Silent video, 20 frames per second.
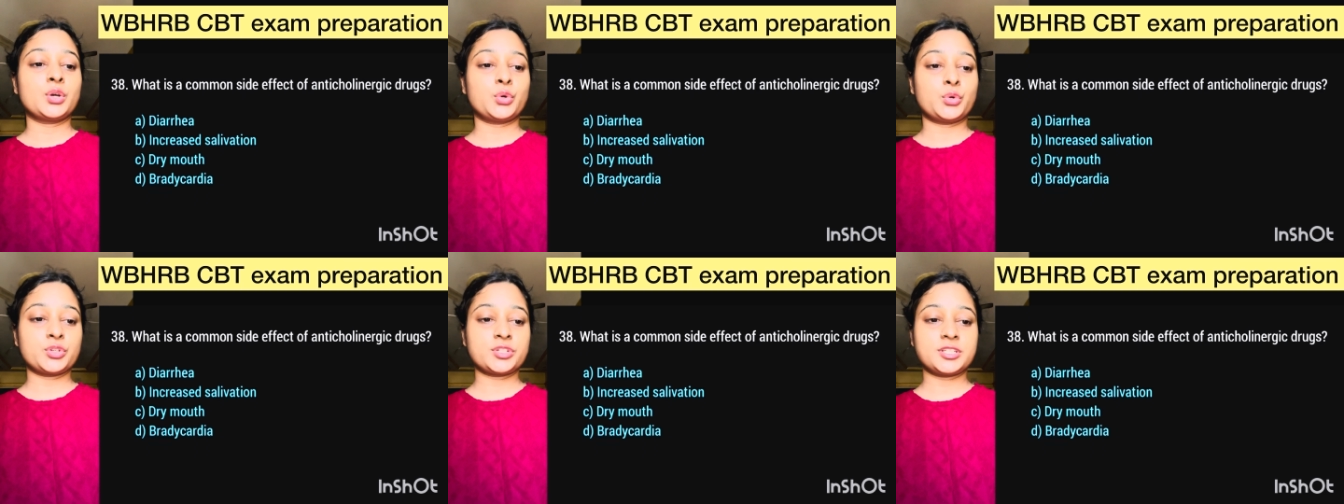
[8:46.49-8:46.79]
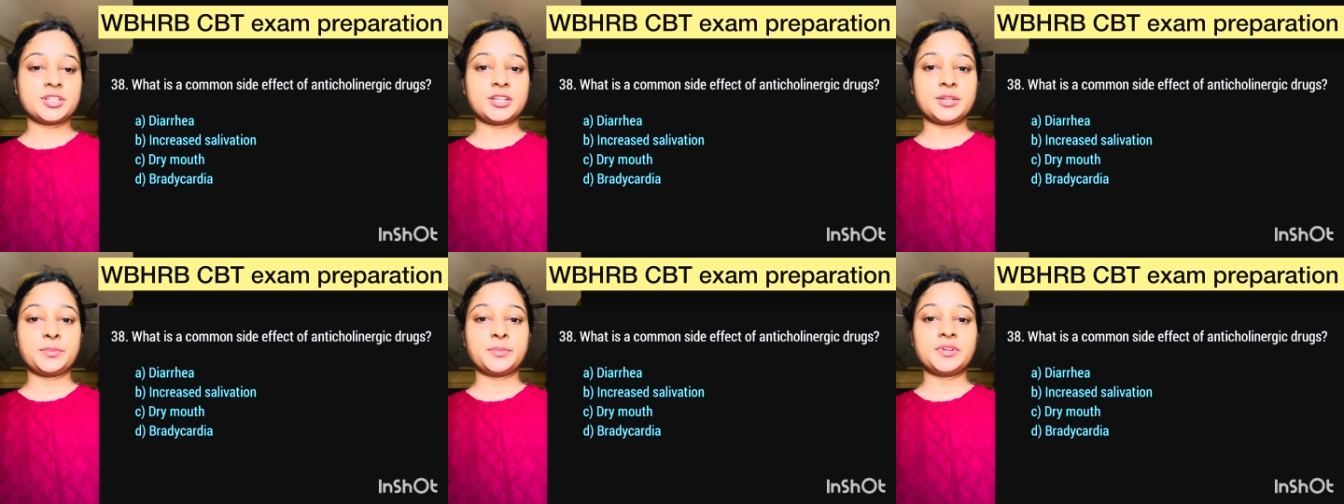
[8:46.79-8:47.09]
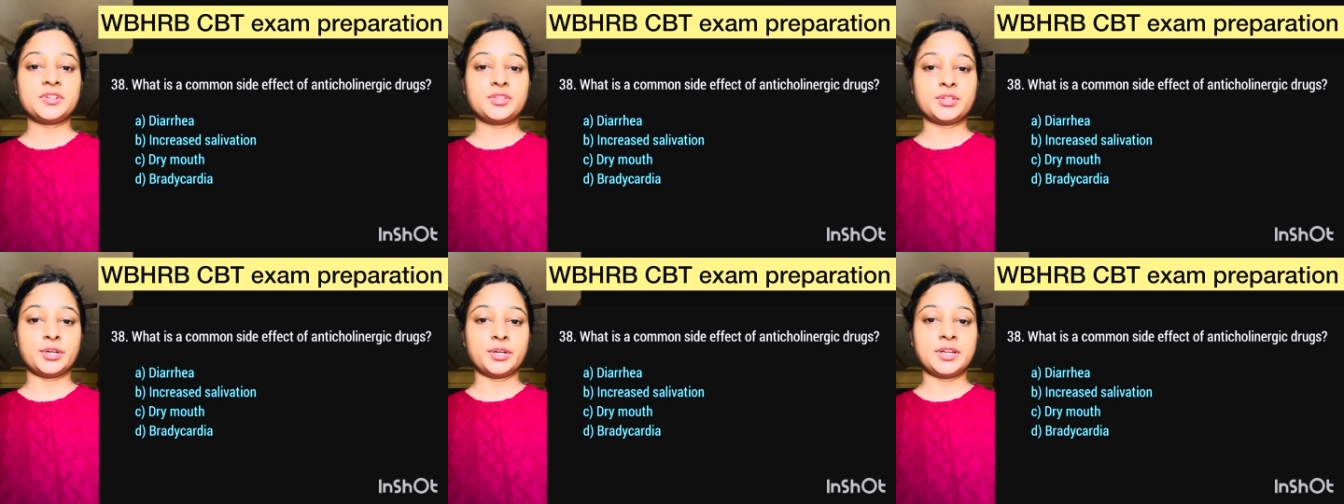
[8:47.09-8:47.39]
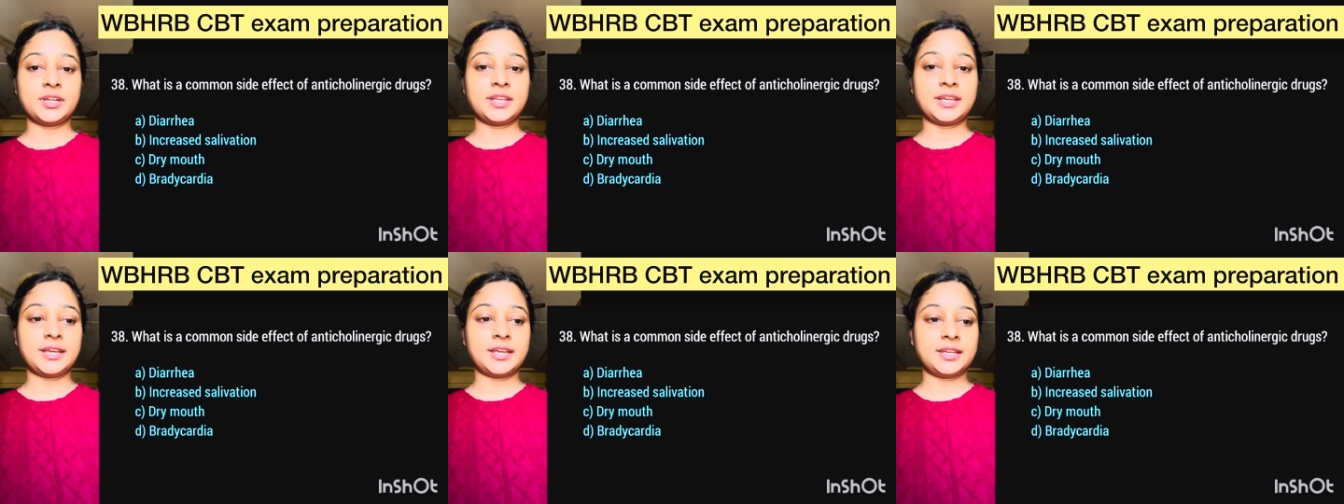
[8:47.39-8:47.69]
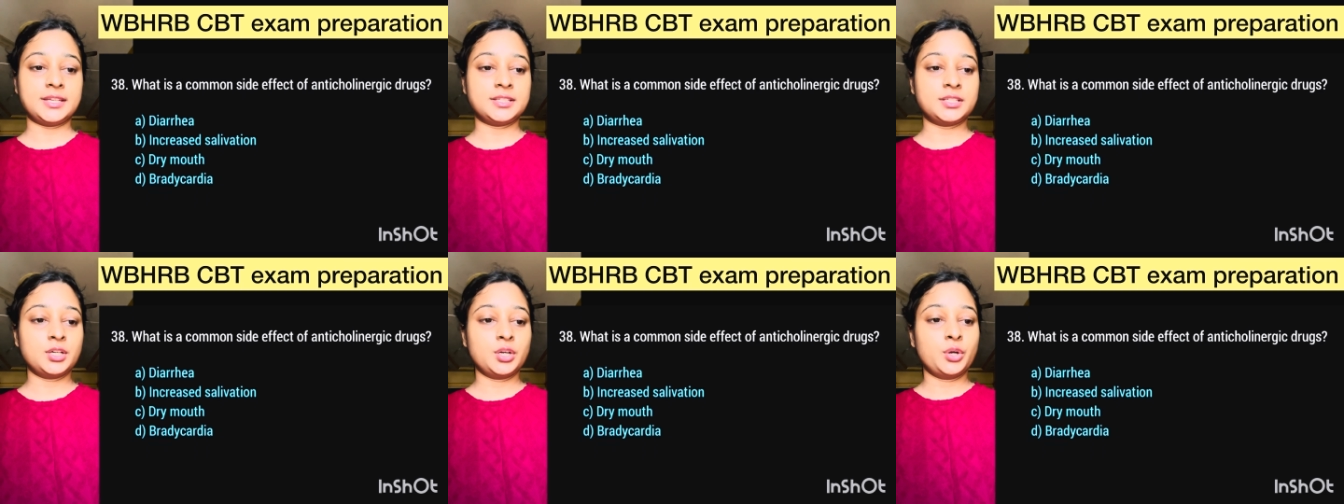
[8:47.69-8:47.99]
Question number
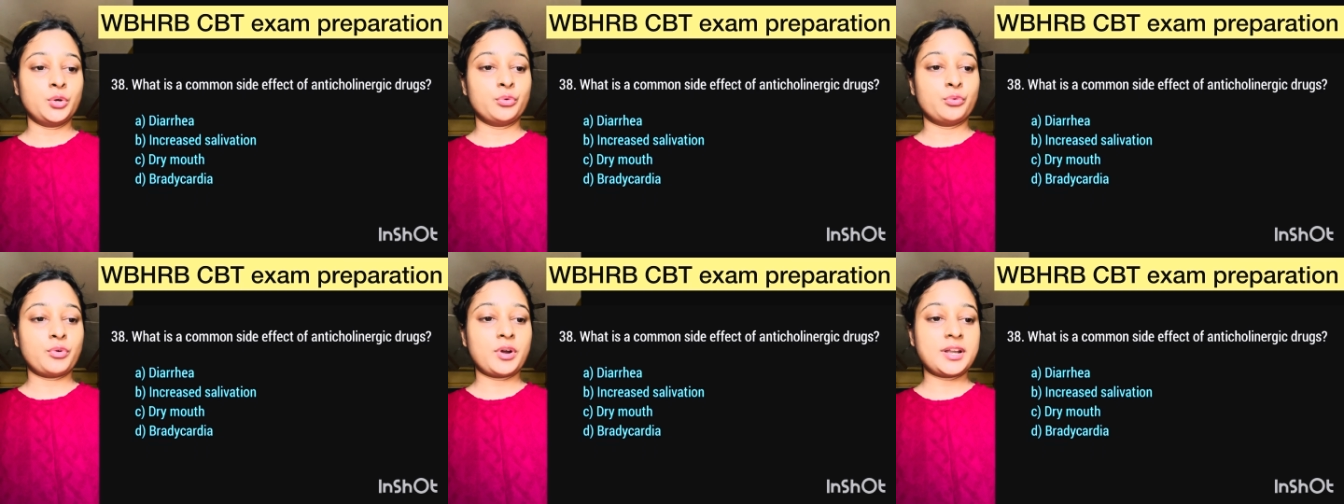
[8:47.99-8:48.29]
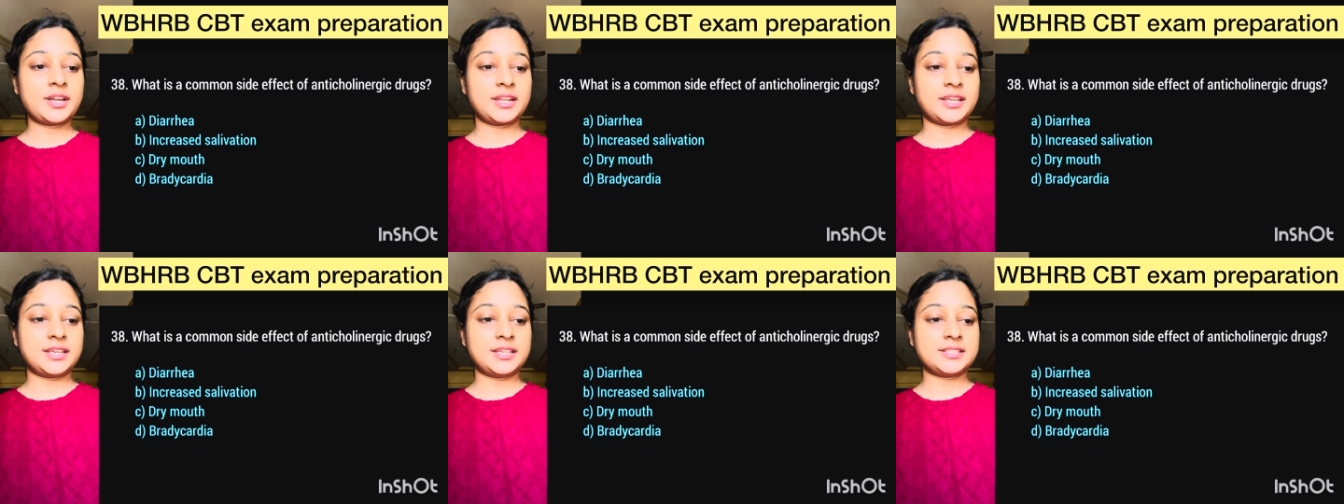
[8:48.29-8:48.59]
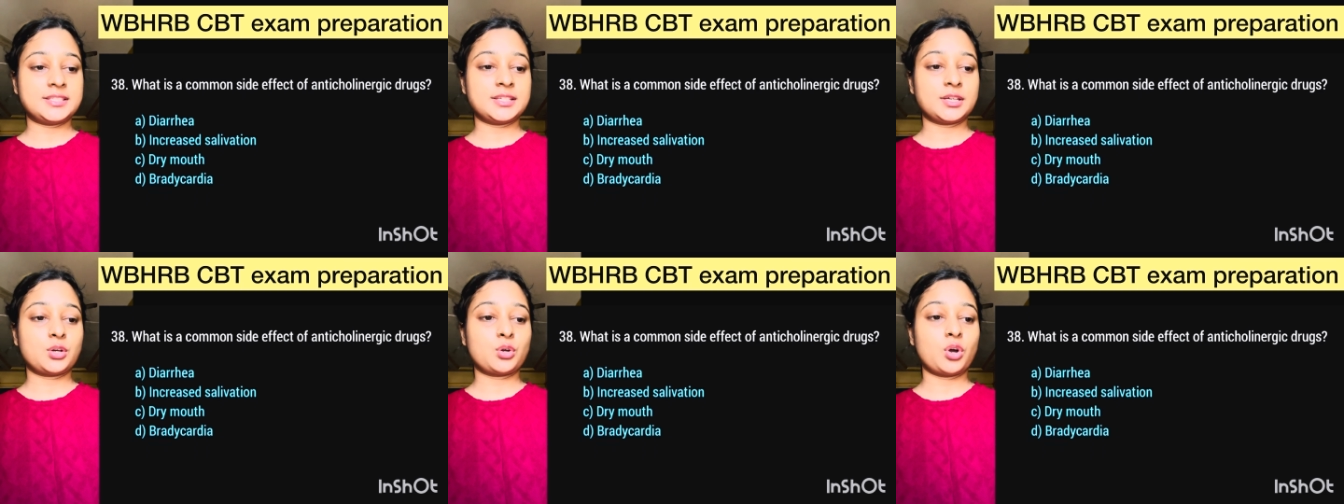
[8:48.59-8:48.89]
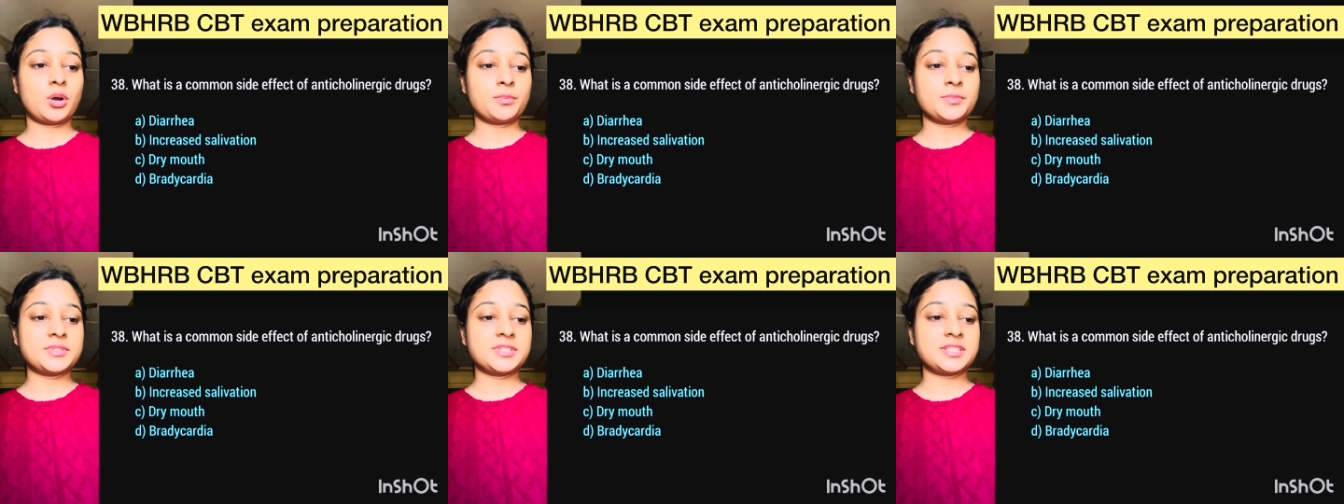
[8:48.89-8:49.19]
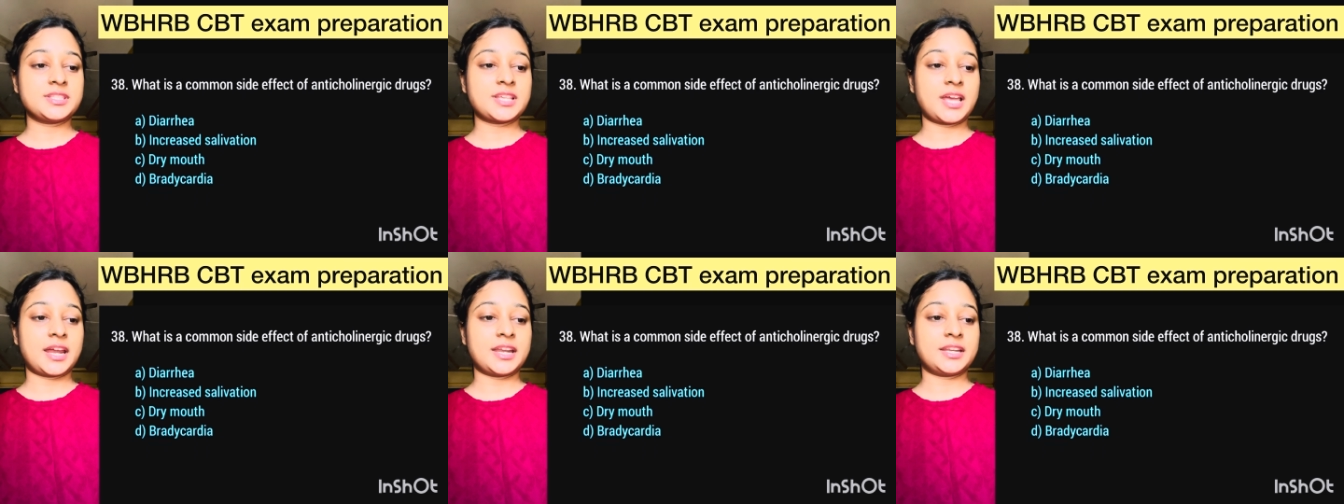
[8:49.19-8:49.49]
thirty-eight. What is a common
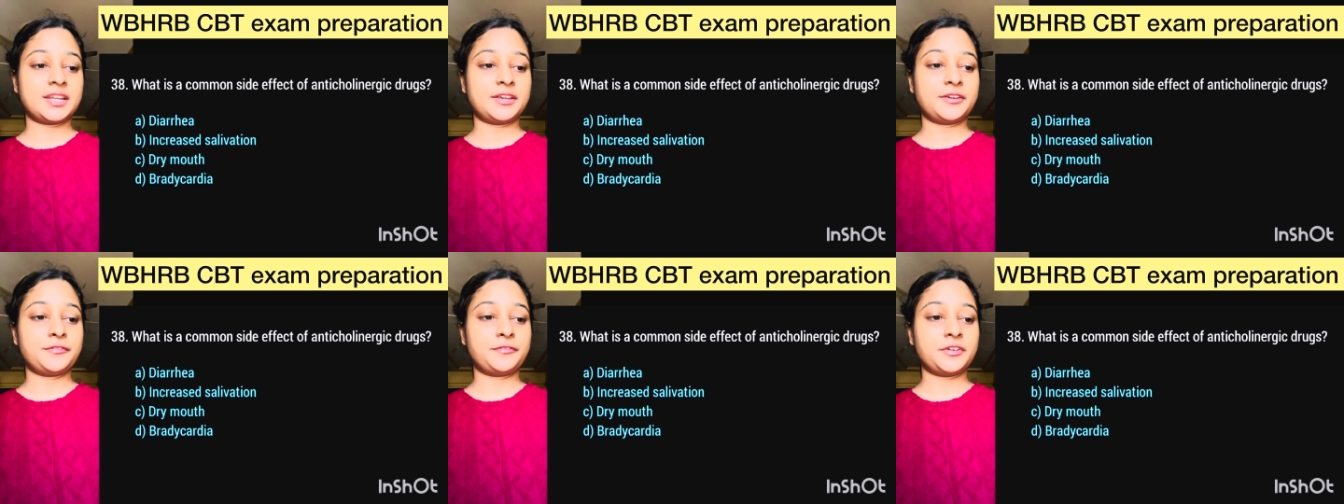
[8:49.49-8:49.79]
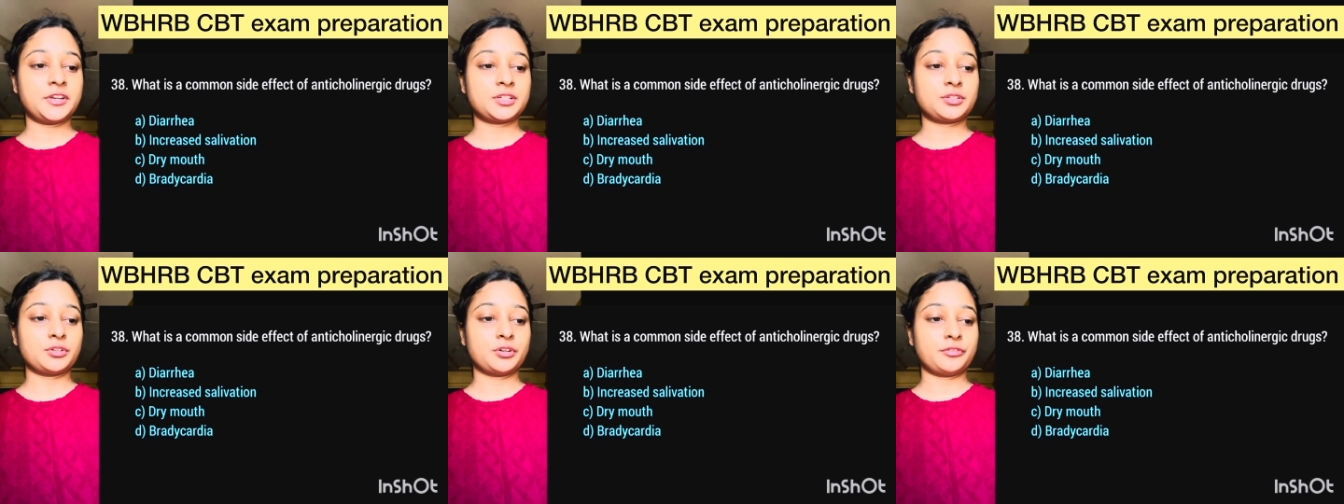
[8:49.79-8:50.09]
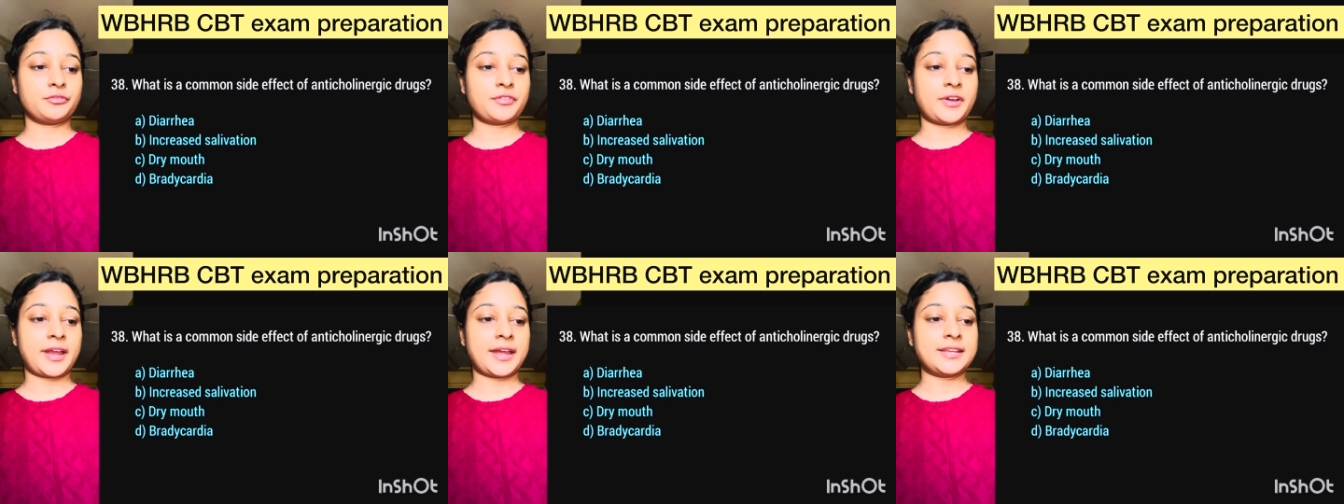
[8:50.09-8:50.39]
side effect of